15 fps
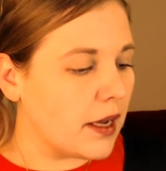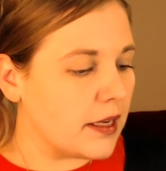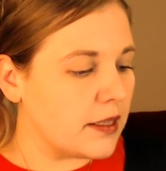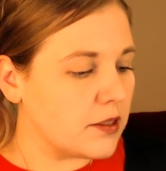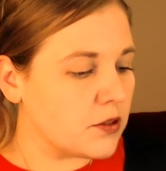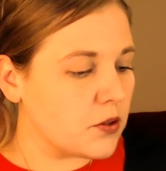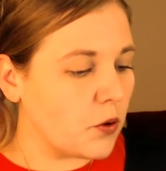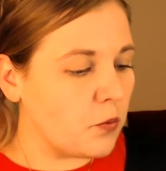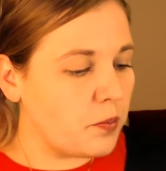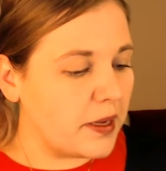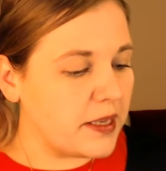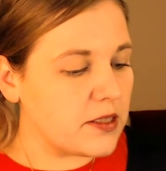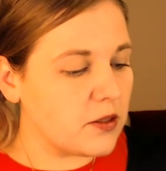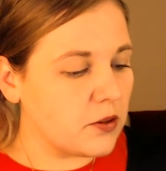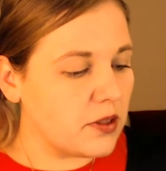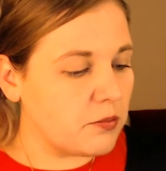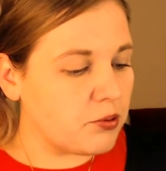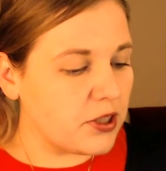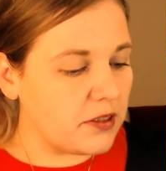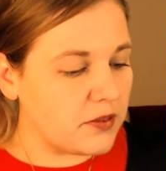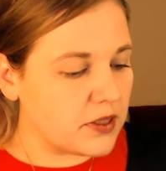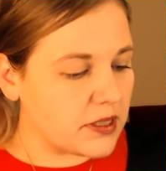So based on the
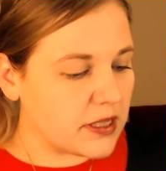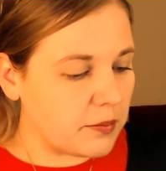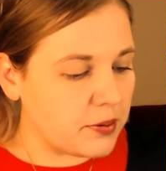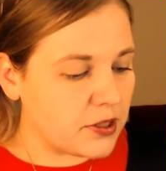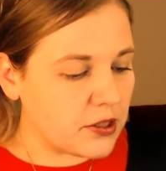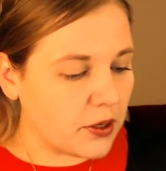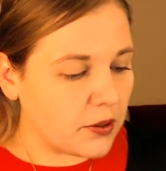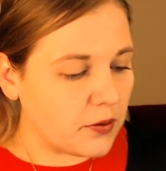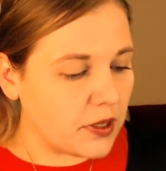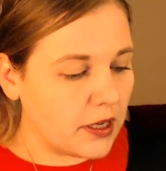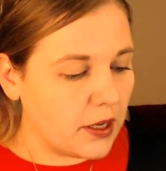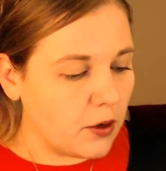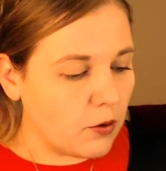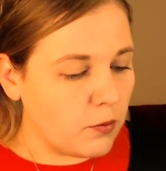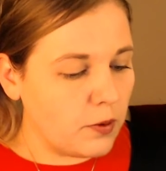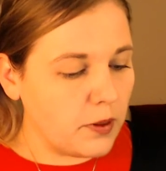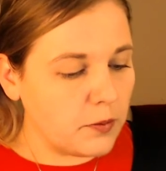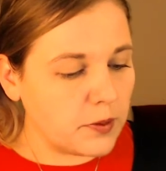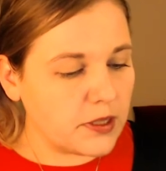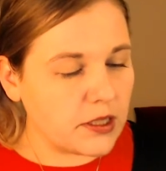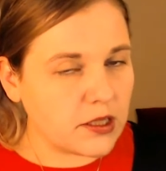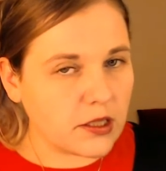previous episode, we
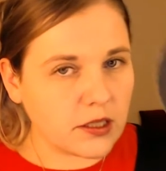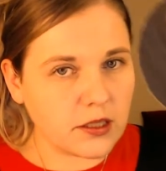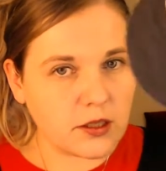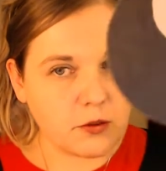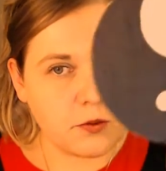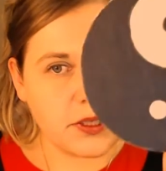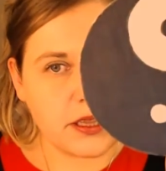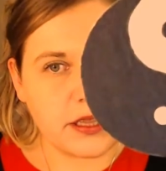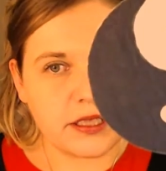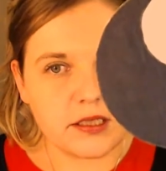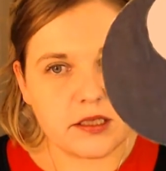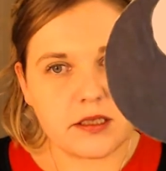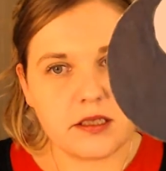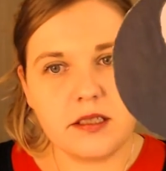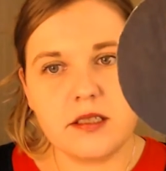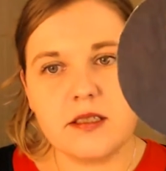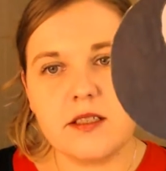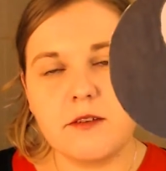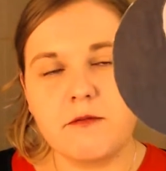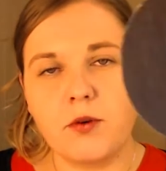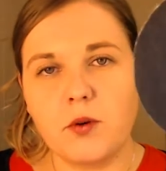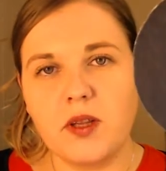will start with this. This is a
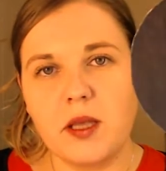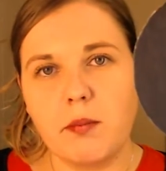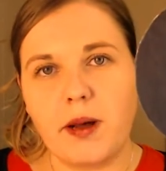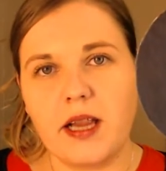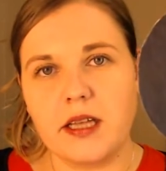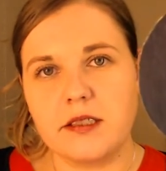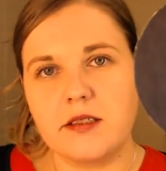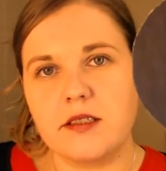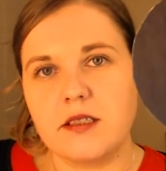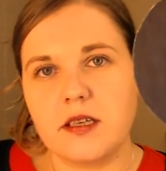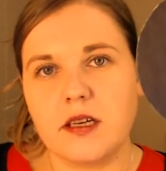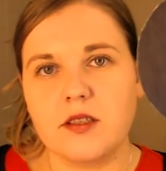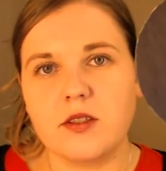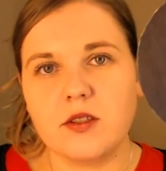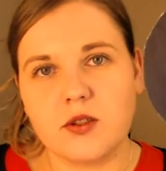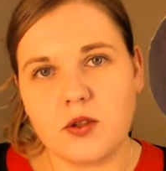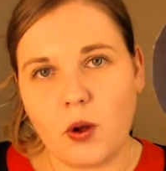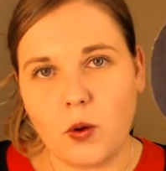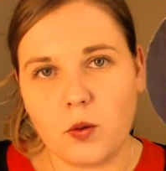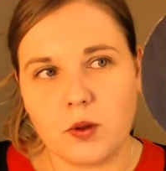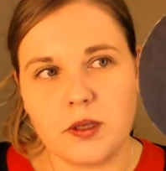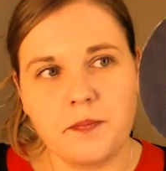fully balanced
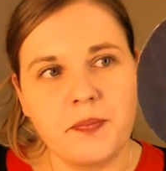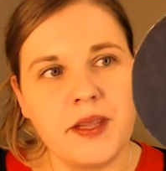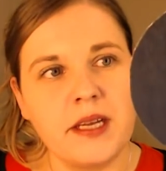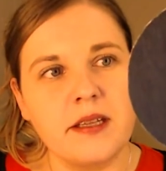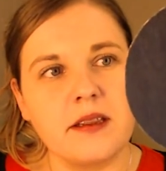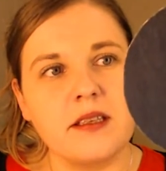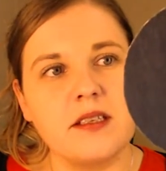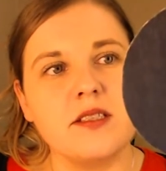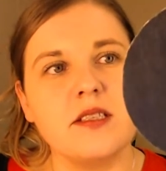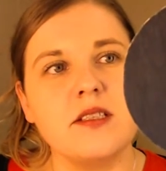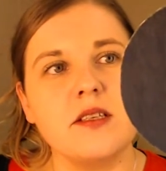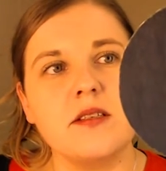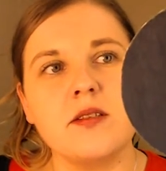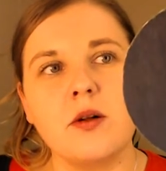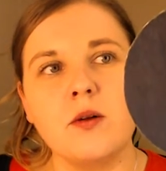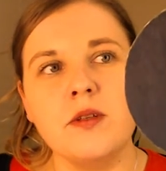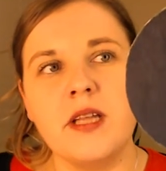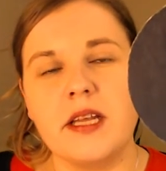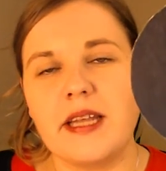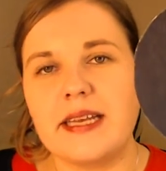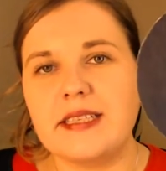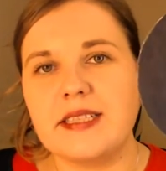soul. This is a soul
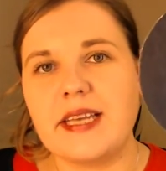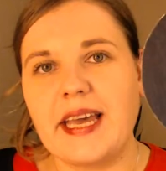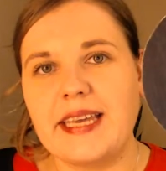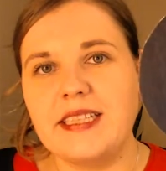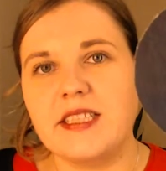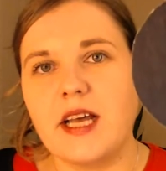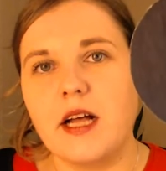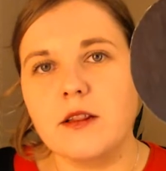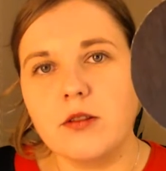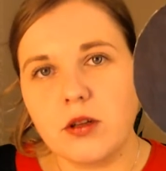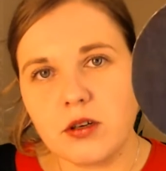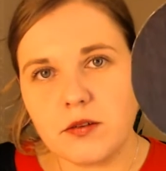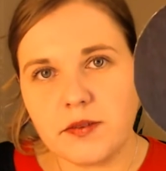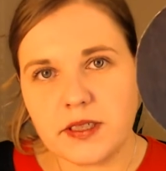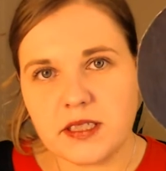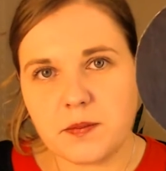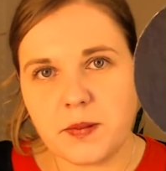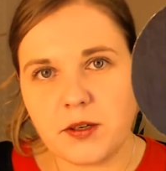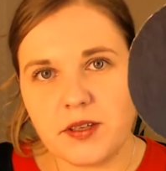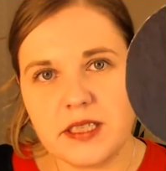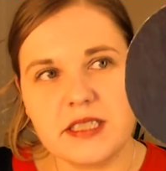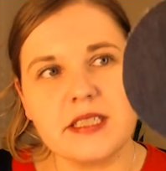that has gained a lot of
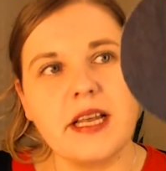experience,